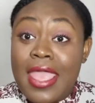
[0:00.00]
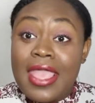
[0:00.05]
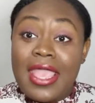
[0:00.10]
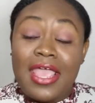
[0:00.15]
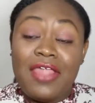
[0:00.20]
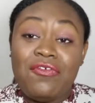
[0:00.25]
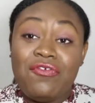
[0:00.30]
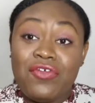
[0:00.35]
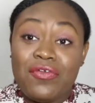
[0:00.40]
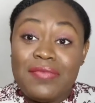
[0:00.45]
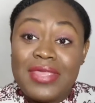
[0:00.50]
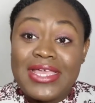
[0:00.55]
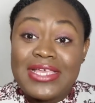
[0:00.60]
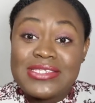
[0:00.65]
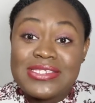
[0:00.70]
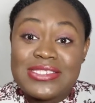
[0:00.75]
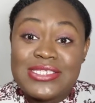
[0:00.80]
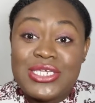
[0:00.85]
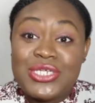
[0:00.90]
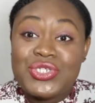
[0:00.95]
And for me
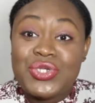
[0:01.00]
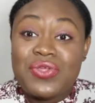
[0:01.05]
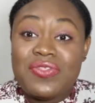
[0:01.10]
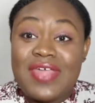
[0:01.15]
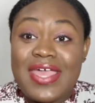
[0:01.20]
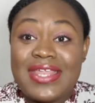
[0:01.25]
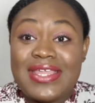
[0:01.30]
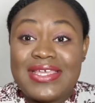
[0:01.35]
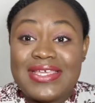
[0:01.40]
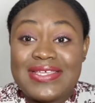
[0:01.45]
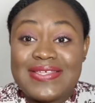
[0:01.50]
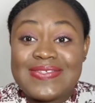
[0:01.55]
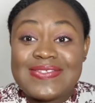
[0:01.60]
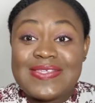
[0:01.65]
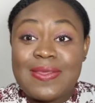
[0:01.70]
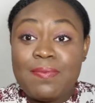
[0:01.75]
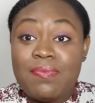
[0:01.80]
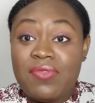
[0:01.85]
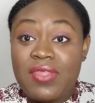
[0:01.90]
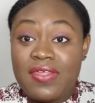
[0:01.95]
as a teacher, that is
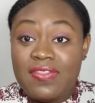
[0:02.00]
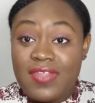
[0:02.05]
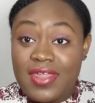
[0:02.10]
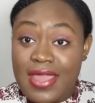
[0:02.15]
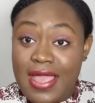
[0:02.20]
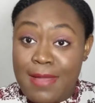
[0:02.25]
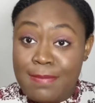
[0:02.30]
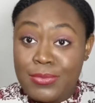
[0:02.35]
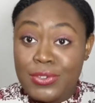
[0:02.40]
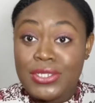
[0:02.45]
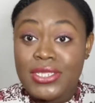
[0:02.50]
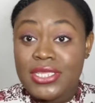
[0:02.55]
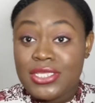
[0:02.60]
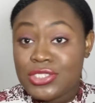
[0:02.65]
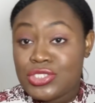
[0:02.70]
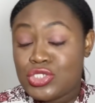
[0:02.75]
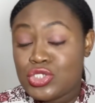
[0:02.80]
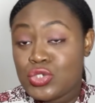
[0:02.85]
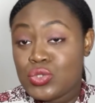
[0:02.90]
something that I'm looking